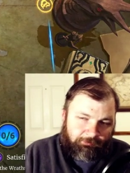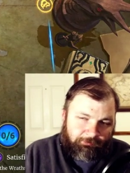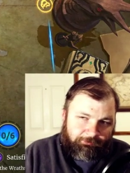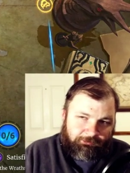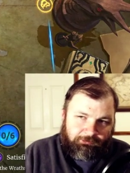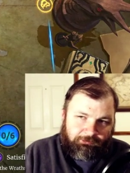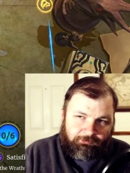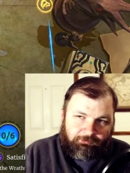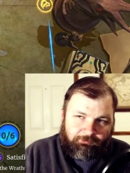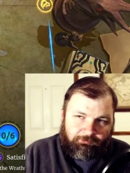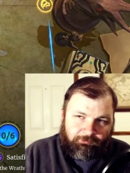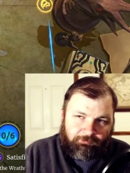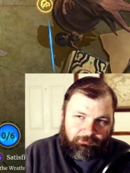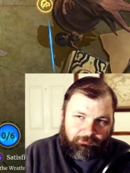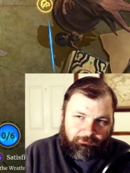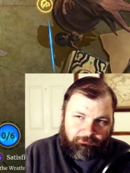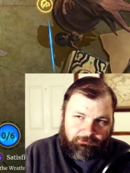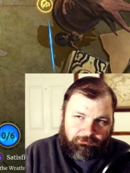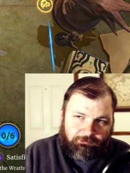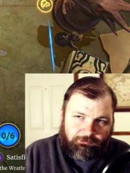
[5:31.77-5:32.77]
I bet you they're
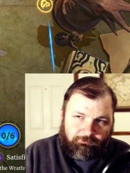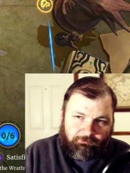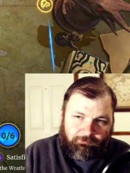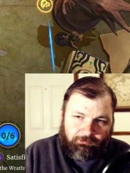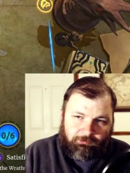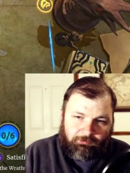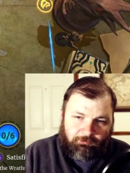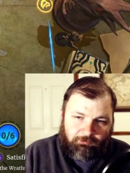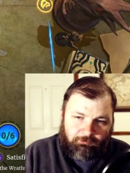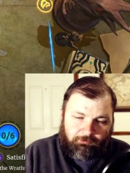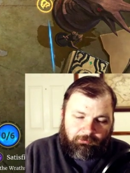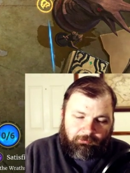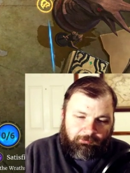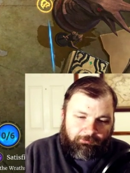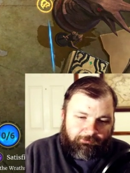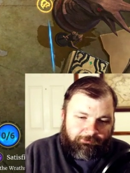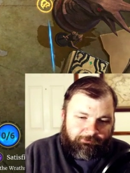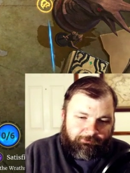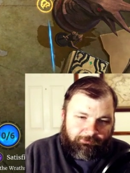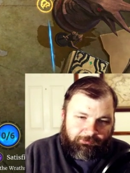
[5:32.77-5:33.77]
thinking we're just running all
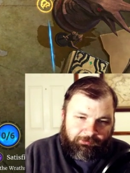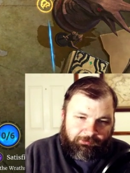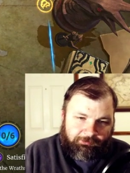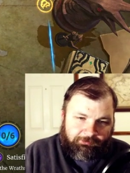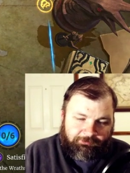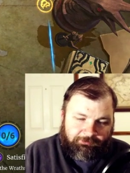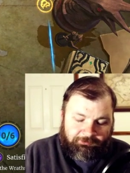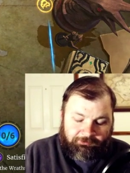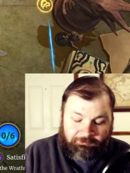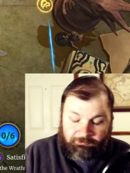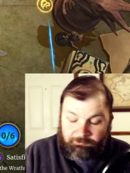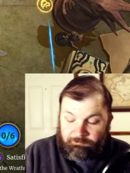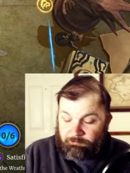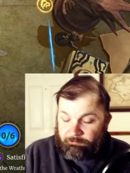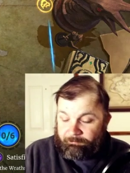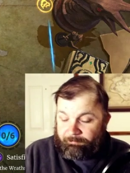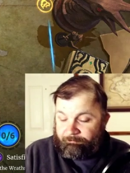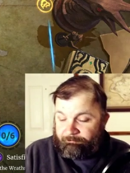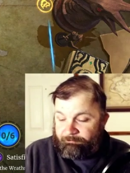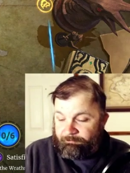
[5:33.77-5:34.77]
guards right now, because this is
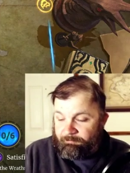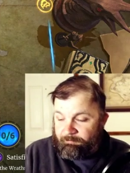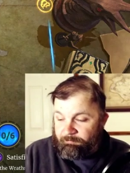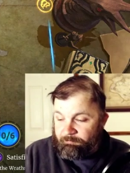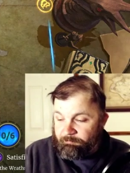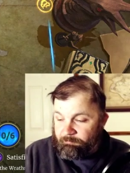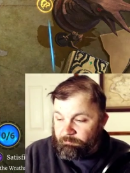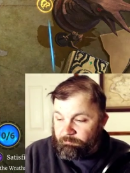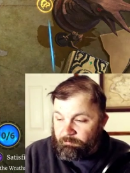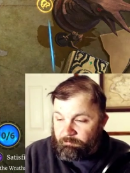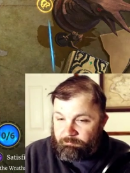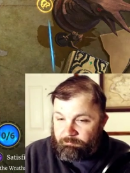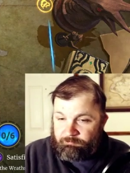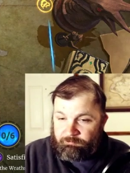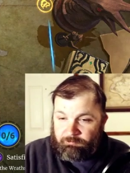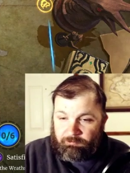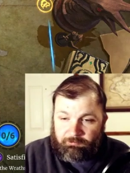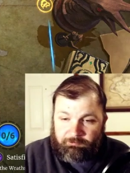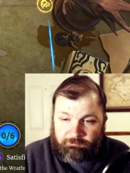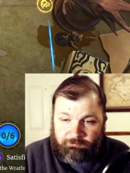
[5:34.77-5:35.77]
all they've seen.
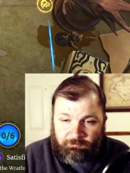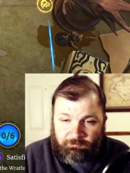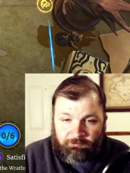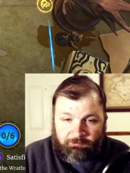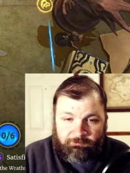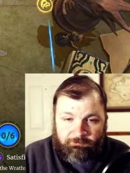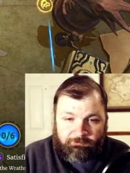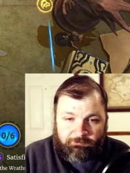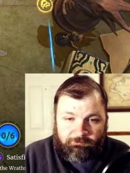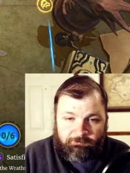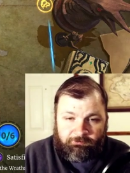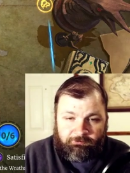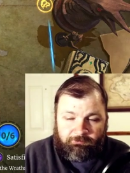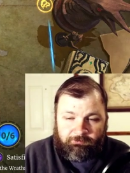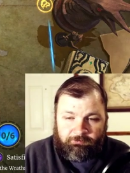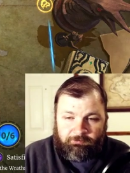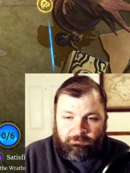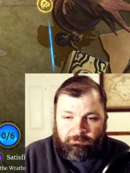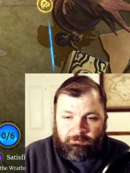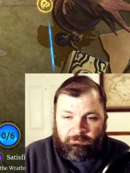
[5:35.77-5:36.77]
Guards, guards, guards.
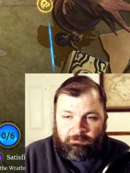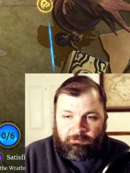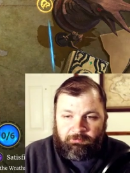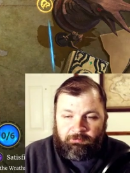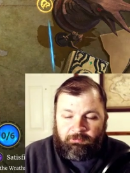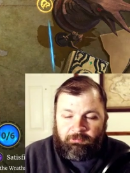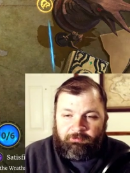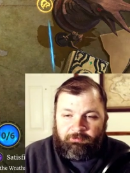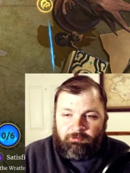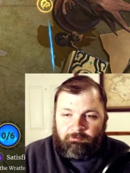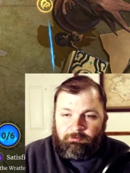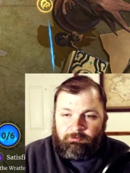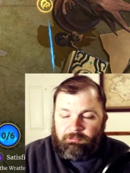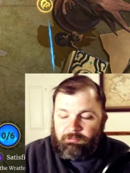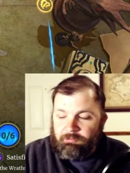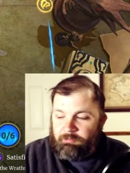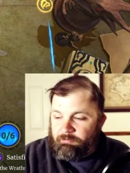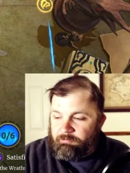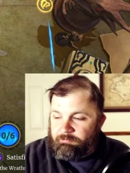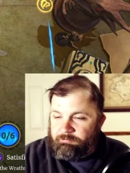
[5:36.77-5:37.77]
Nothing
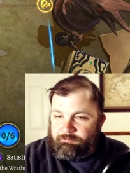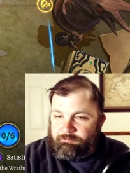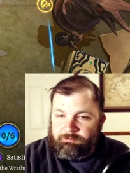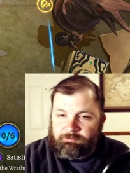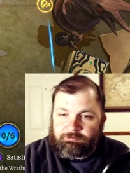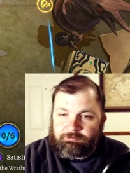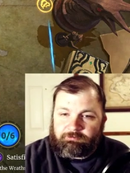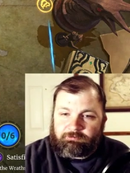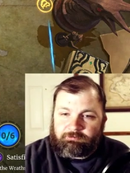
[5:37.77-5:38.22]
but guards.